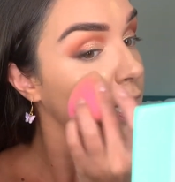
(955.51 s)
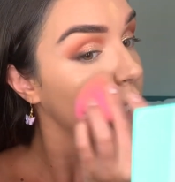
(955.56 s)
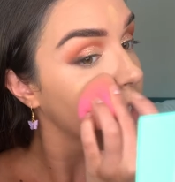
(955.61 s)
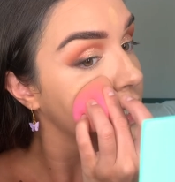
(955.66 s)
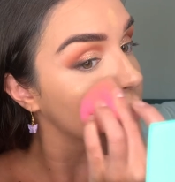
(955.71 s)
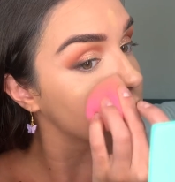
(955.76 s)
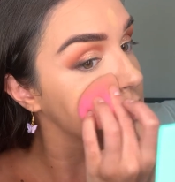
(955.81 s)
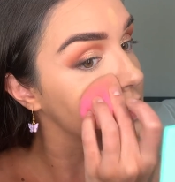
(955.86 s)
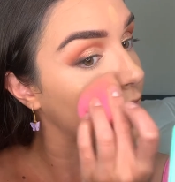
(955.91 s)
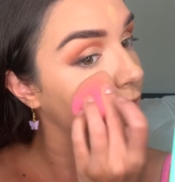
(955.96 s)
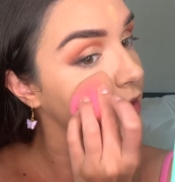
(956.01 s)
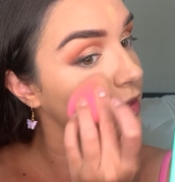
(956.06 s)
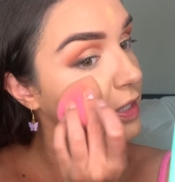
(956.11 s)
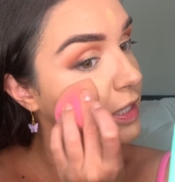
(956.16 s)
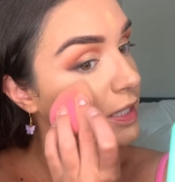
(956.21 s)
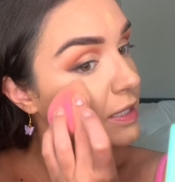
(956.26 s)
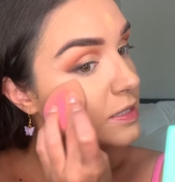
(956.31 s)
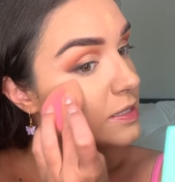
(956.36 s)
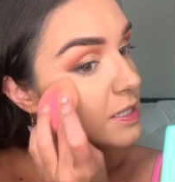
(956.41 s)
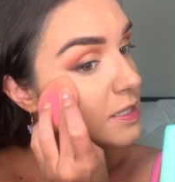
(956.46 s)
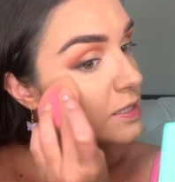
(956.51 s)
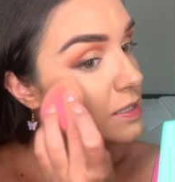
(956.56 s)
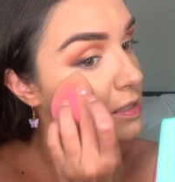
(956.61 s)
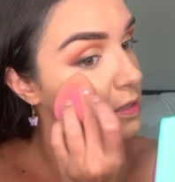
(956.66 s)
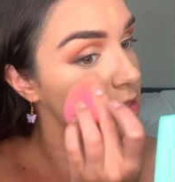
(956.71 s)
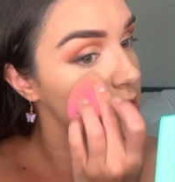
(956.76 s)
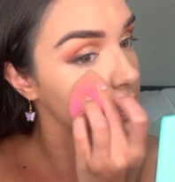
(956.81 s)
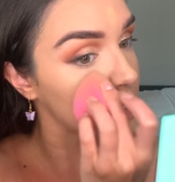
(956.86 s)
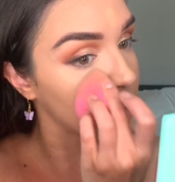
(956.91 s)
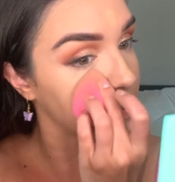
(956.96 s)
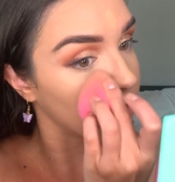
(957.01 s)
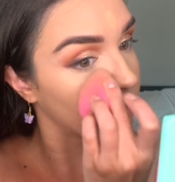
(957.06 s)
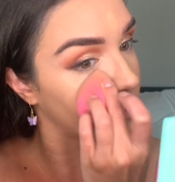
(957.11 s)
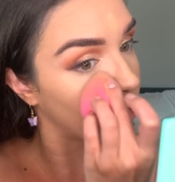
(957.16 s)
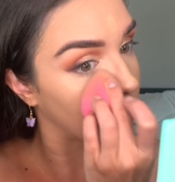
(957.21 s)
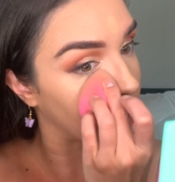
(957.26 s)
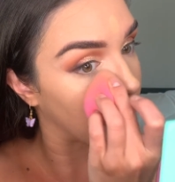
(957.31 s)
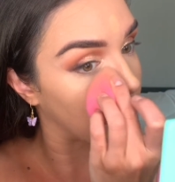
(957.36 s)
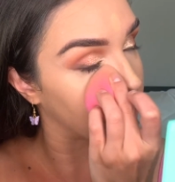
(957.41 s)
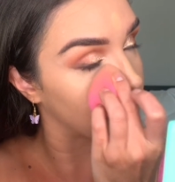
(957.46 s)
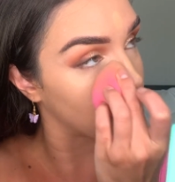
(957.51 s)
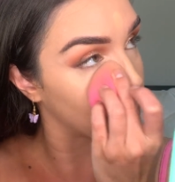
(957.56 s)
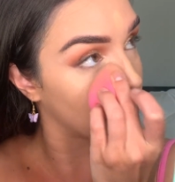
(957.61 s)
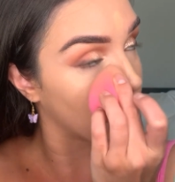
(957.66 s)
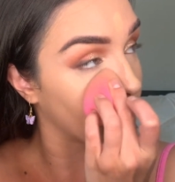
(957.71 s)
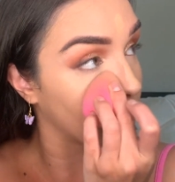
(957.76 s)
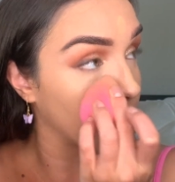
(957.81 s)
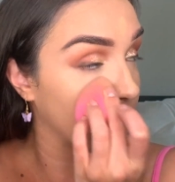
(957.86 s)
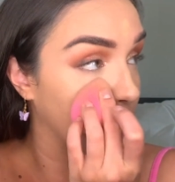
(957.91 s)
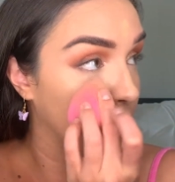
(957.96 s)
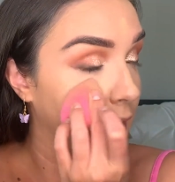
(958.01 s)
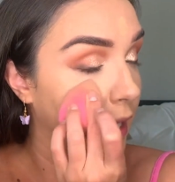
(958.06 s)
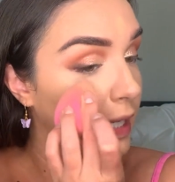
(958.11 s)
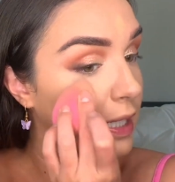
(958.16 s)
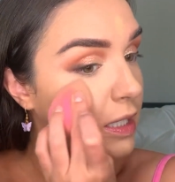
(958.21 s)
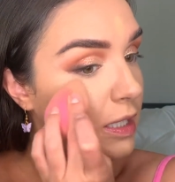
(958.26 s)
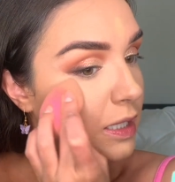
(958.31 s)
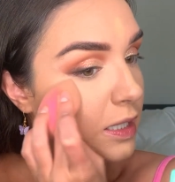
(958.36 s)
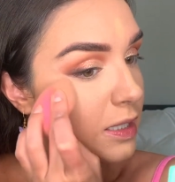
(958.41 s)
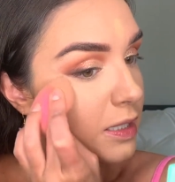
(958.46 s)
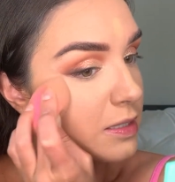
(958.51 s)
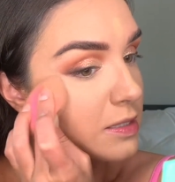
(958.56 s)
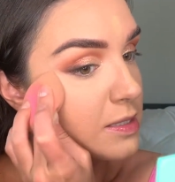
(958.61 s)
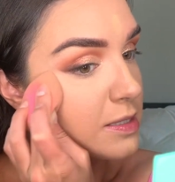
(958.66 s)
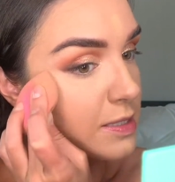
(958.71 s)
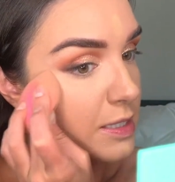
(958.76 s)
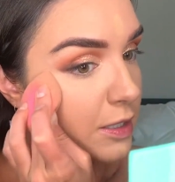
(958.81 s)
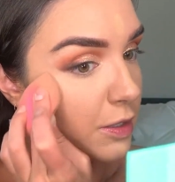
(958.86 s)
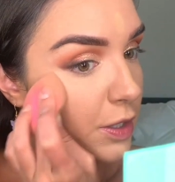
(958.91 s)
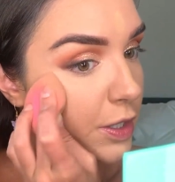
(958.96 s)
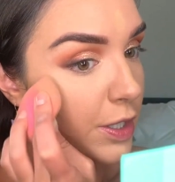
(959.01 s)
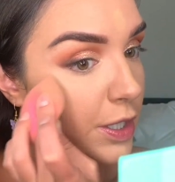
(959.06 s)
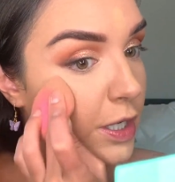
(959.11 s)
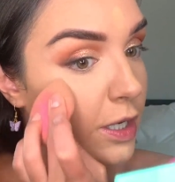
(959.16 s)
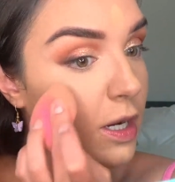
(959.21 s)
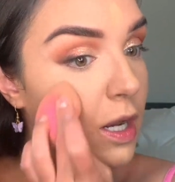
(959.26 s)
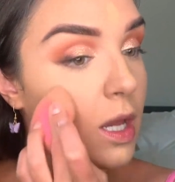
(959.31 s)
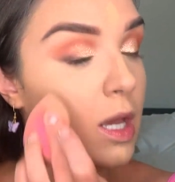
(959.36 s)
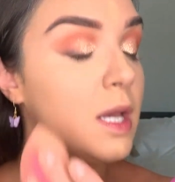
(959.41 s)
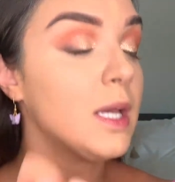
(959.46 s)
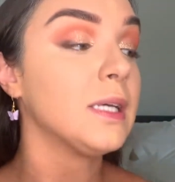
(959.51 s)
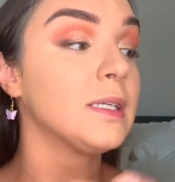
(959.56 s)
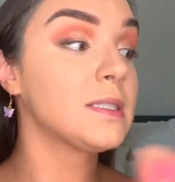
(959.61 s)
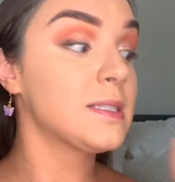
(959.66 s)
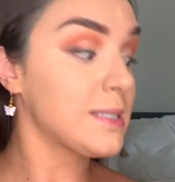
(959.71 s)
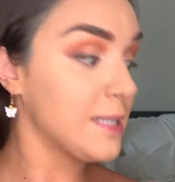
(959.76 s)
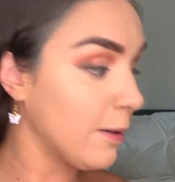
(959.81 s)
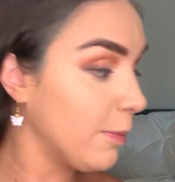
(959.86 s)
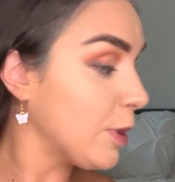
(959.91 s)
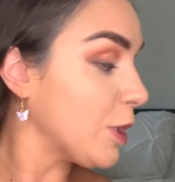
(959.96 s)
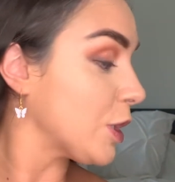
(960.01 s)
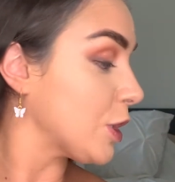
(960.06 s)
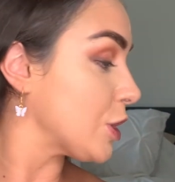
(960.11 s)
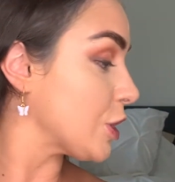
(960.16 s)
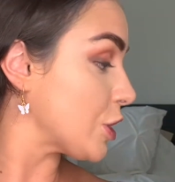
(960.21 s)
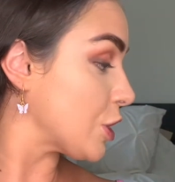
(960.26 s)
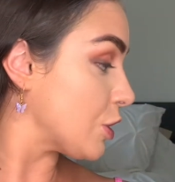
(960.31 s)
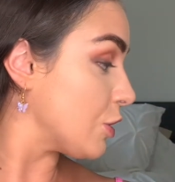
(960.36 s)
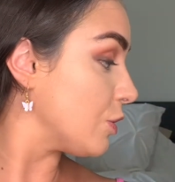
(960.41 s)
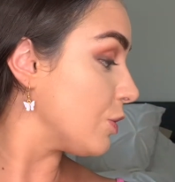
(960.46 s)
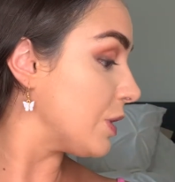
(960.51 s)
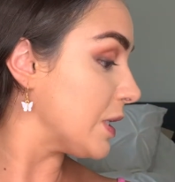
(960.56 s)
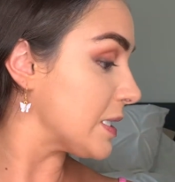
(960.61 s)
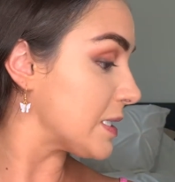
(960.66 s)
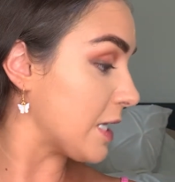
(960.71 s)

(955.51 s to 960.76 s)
It's got the consistency of what I would normally like in a concealer, similar to this